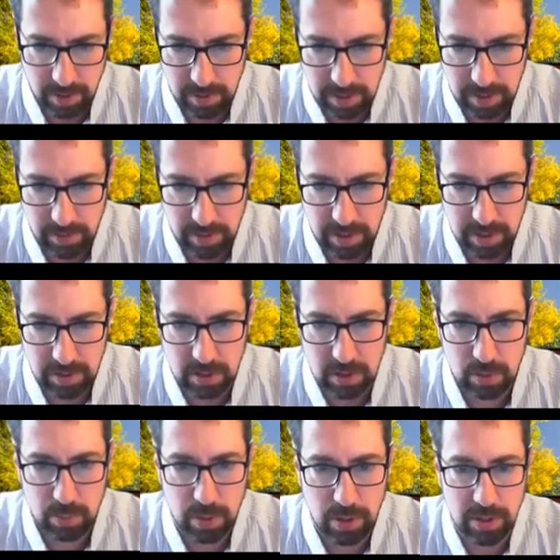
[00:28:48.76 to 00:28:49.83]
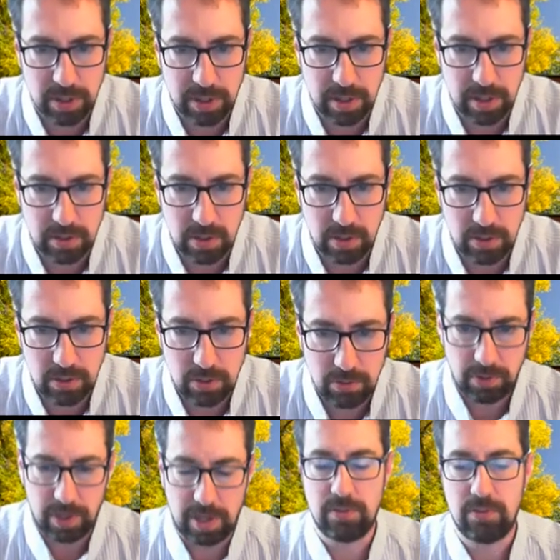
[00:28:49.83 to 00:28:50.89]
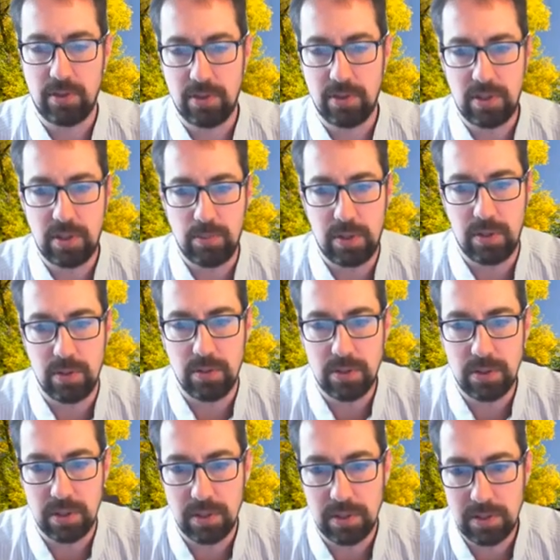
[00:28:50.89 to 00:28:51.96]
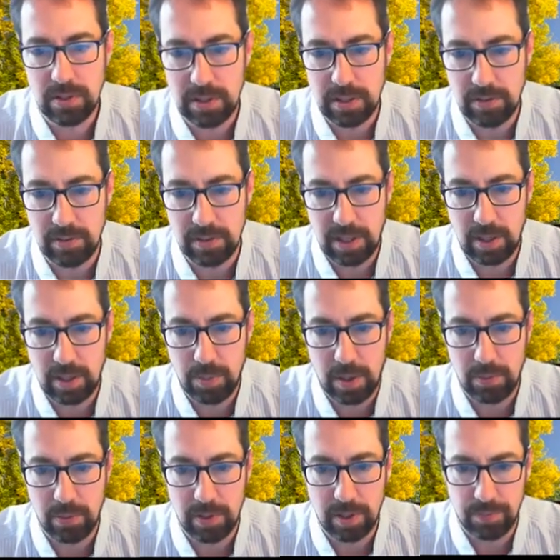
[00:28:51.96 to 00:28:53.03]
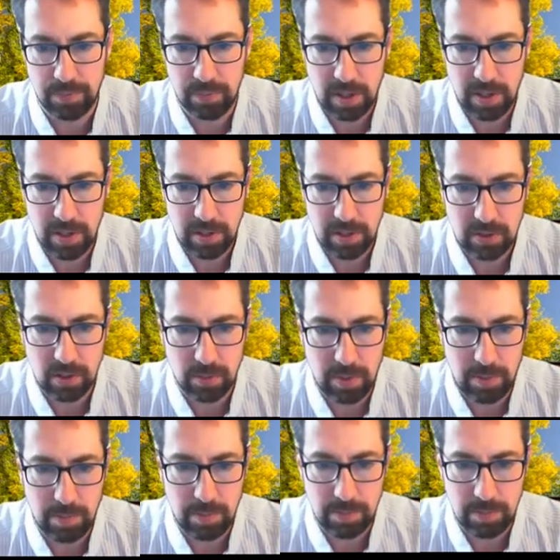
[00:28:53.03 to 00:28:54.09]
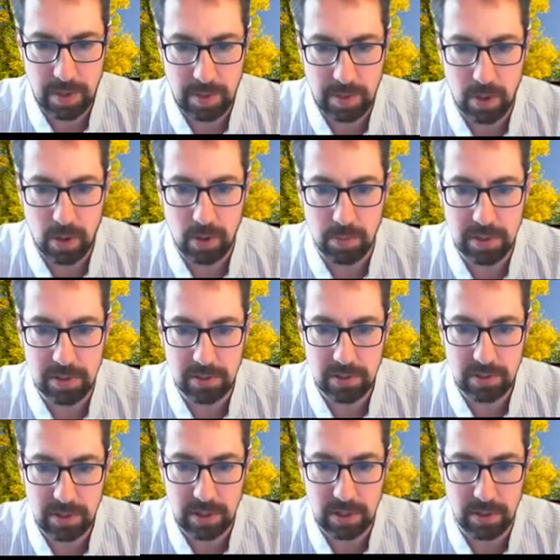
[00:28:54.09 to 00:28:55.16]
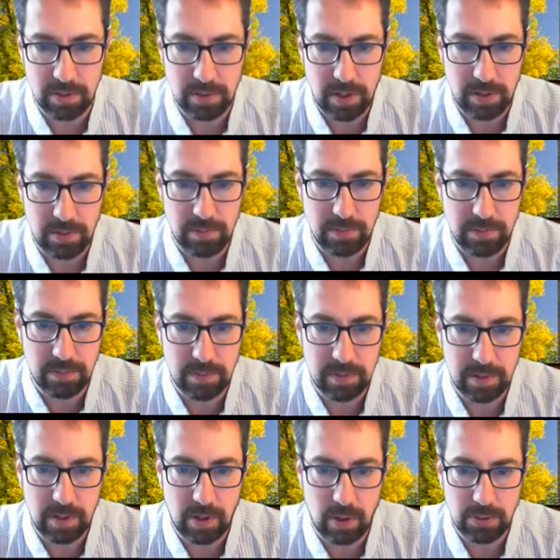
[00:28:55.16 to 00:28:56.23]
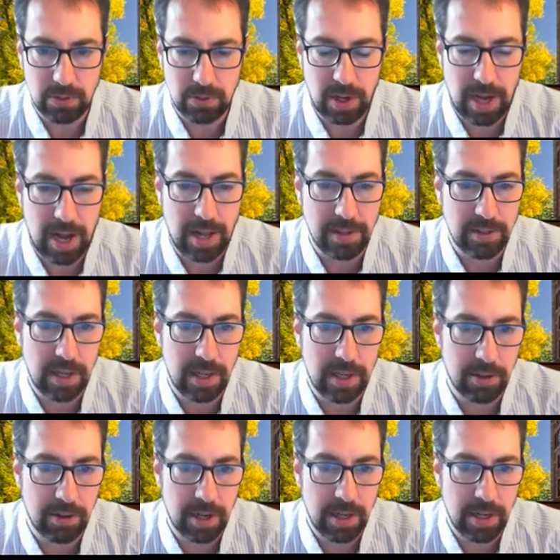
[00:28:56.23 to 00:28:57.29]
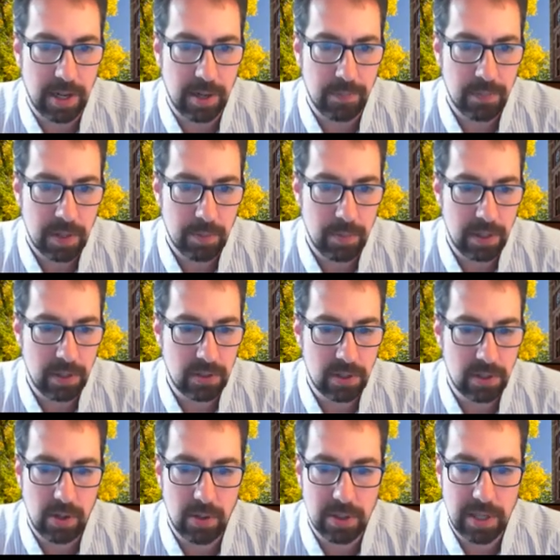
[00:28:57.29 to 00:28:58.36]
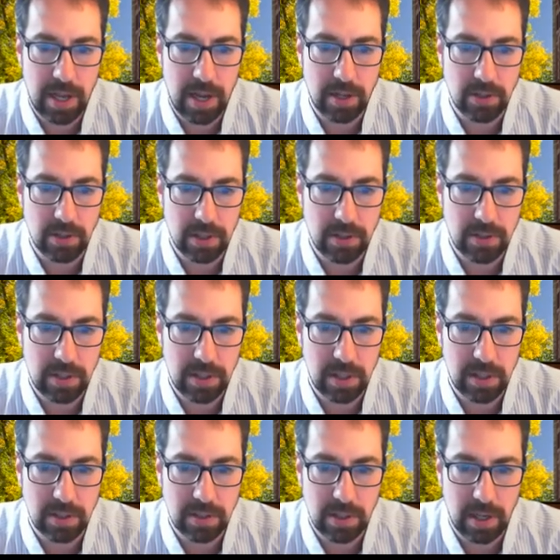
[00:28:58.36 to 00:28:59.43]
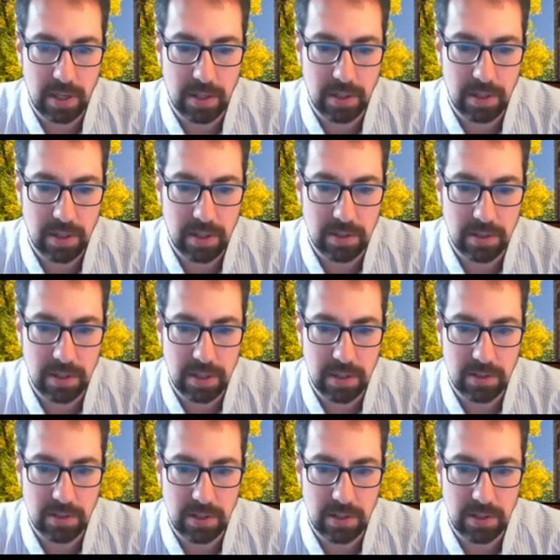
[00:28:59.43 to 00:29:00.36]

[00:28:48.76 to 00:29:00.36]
everything's exploding, and it's going too fast for the CPU to even keep up with it. So my bulb is on ultra hot setting right now, but it's slowing down. You can see that it's